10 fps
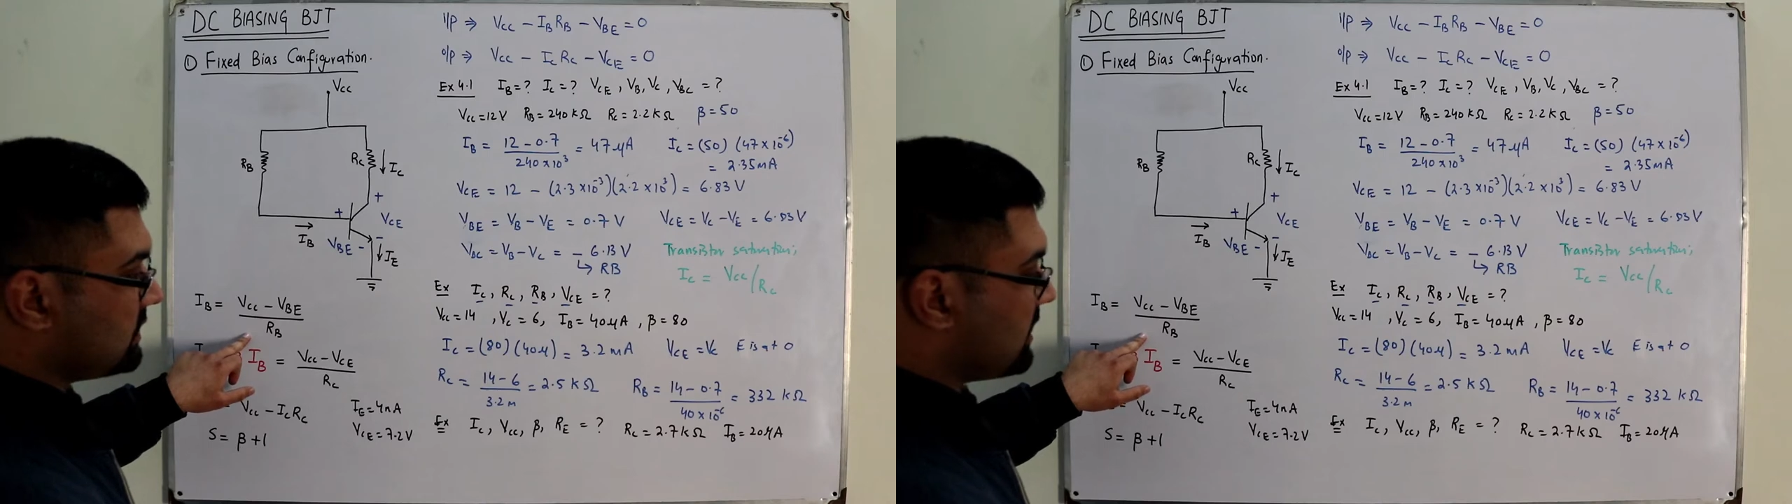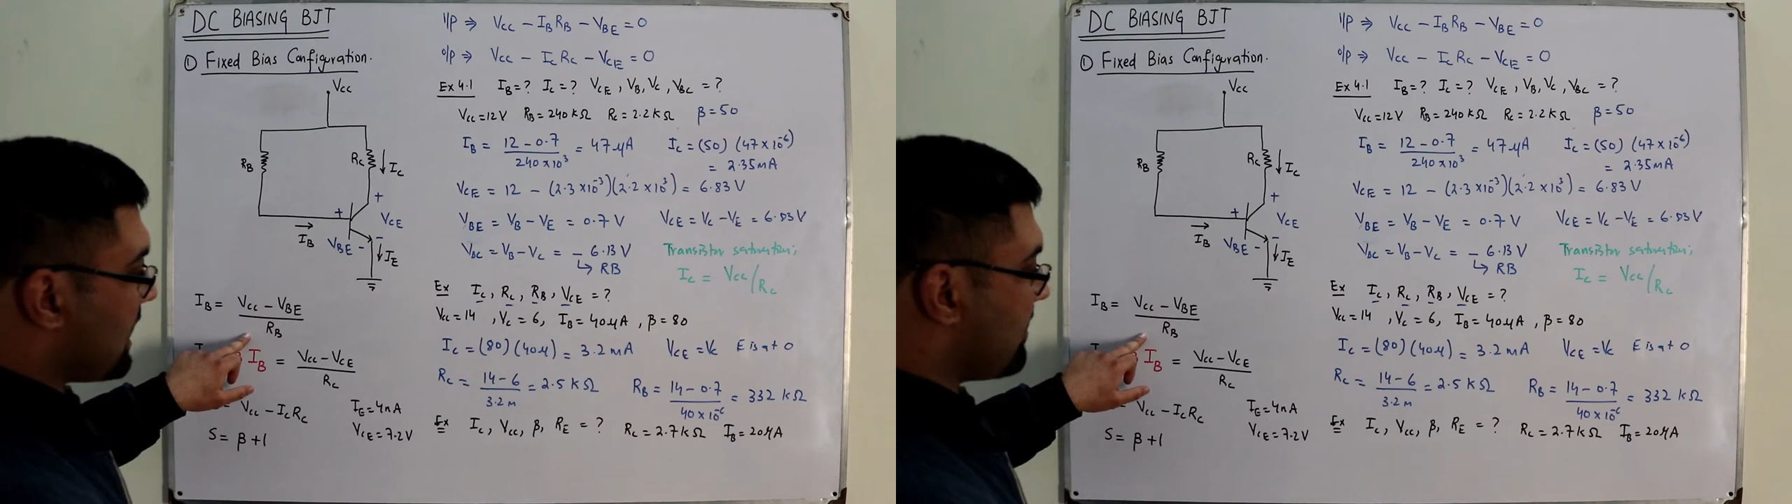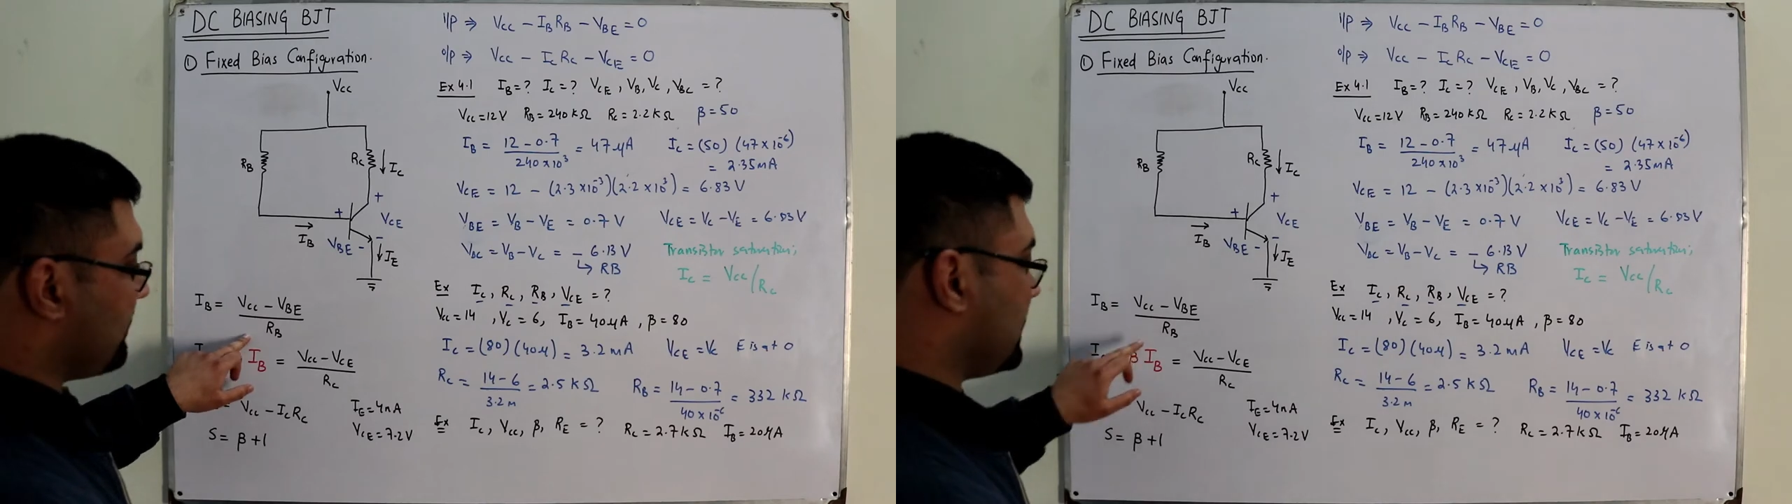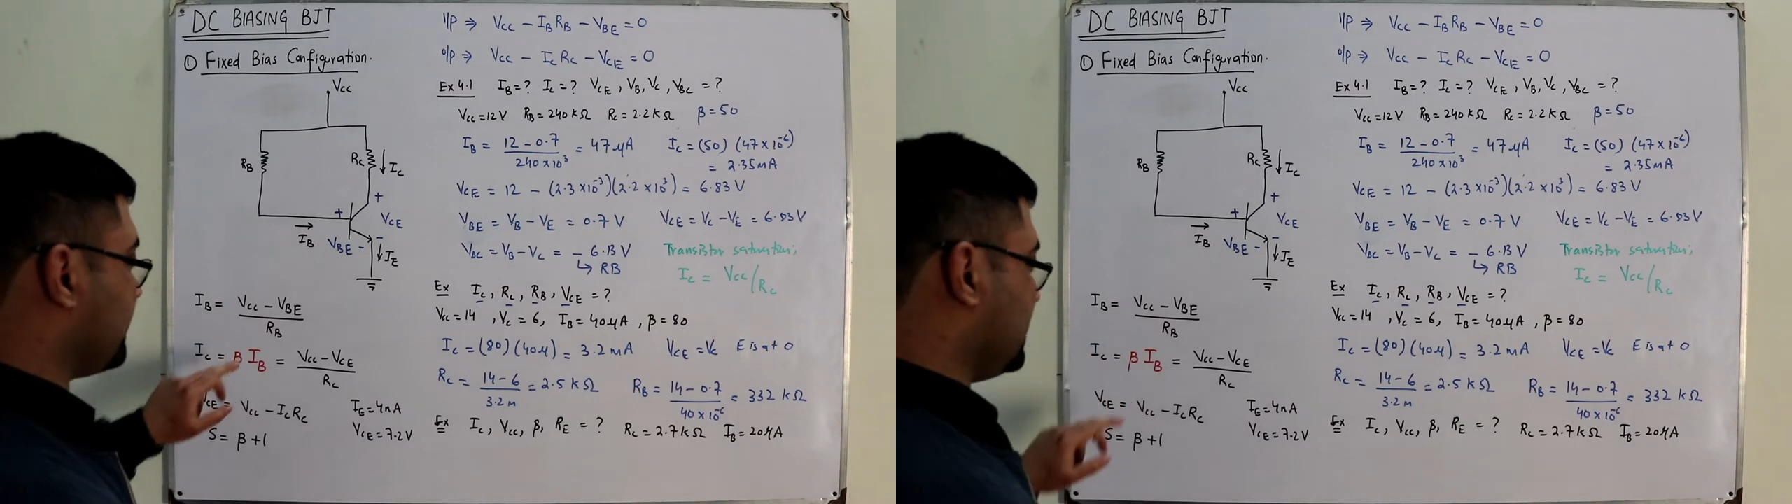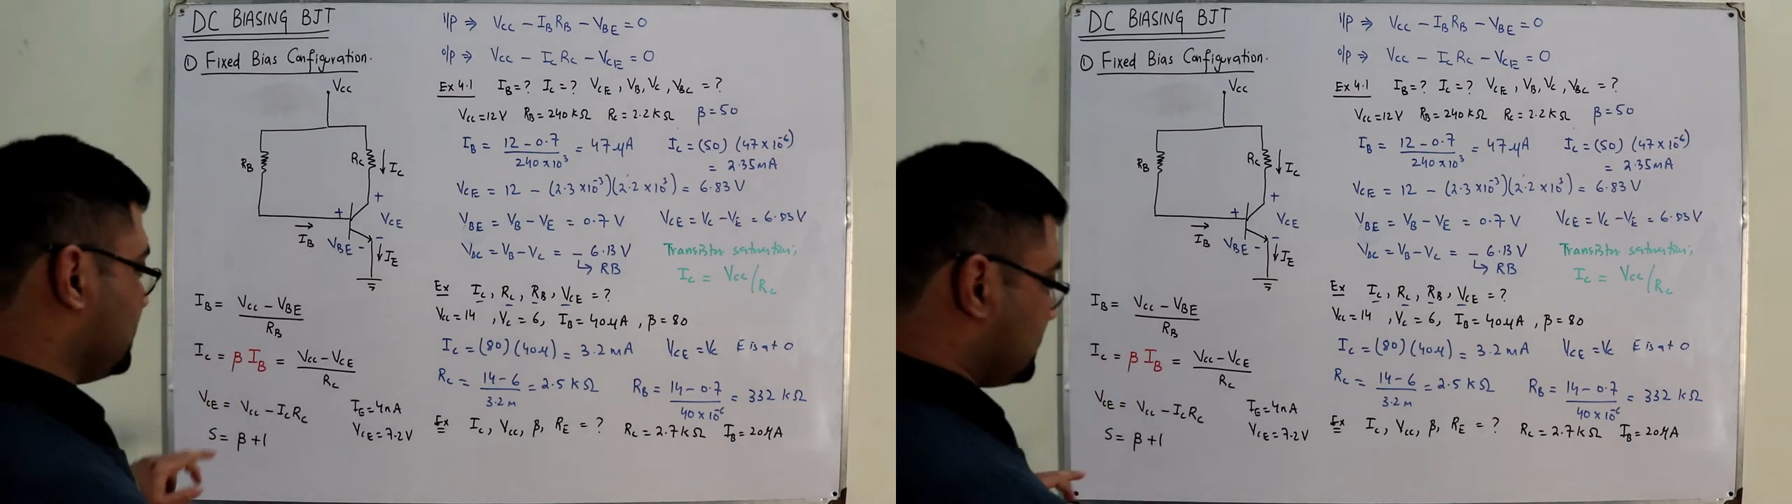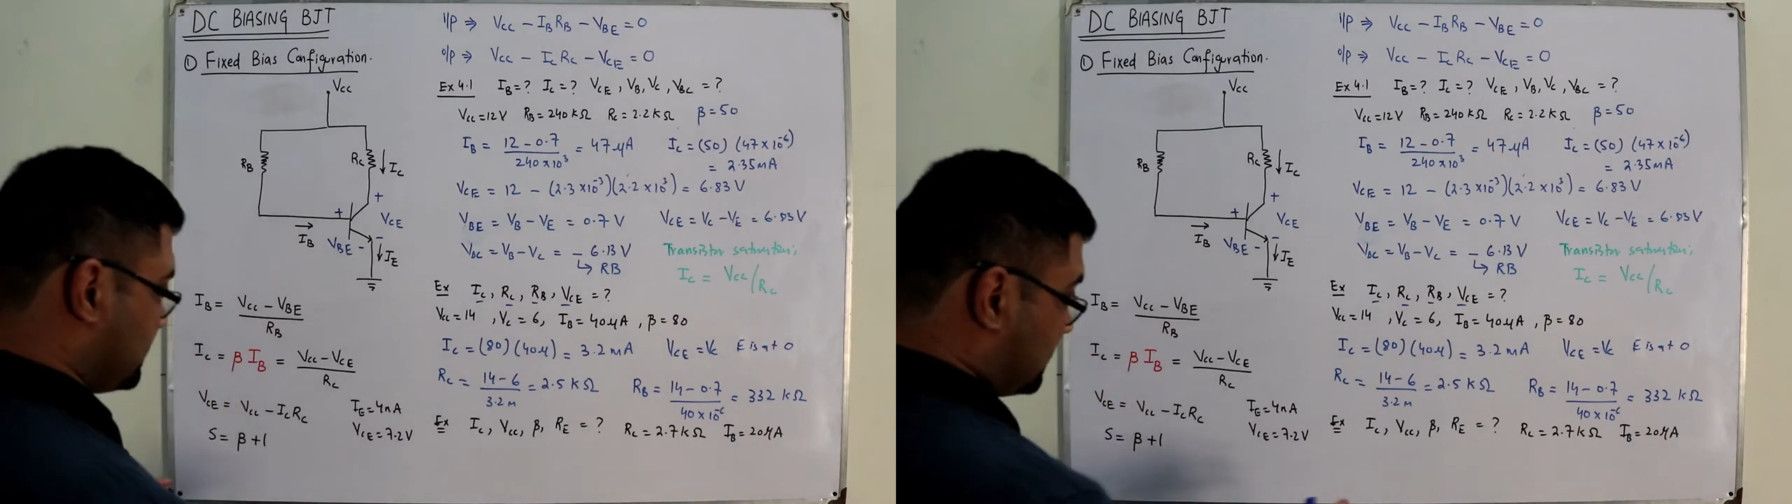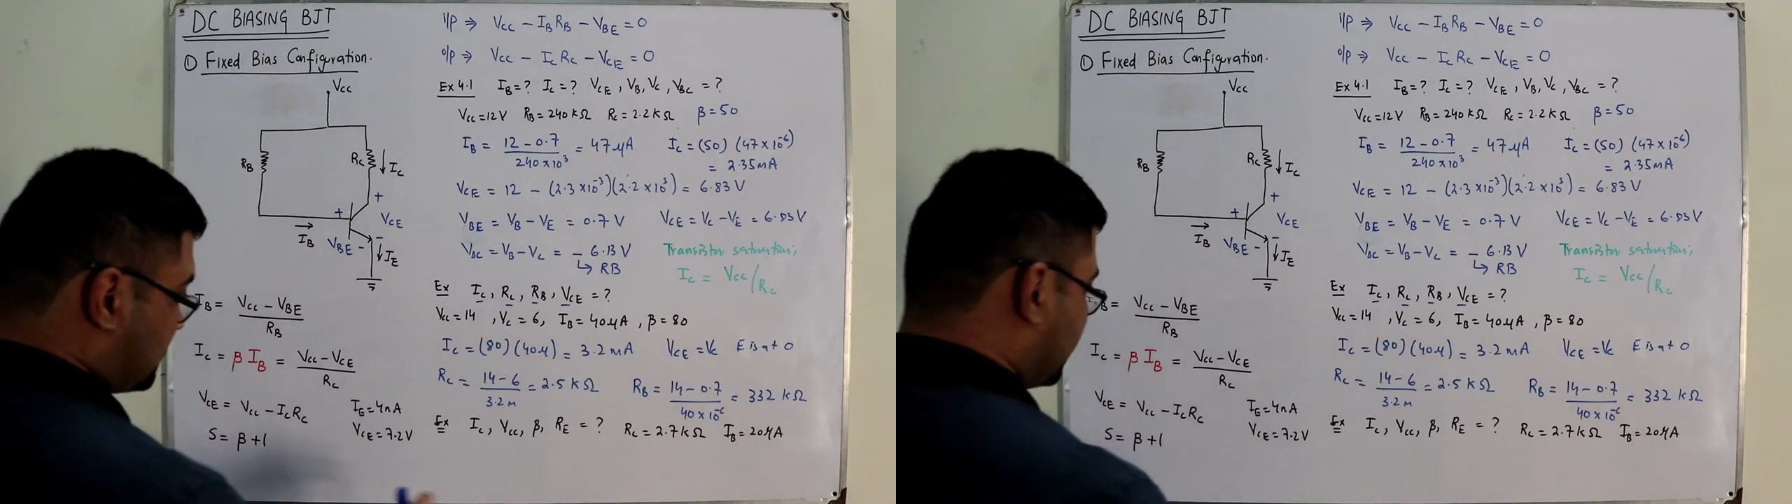don't have R B. So this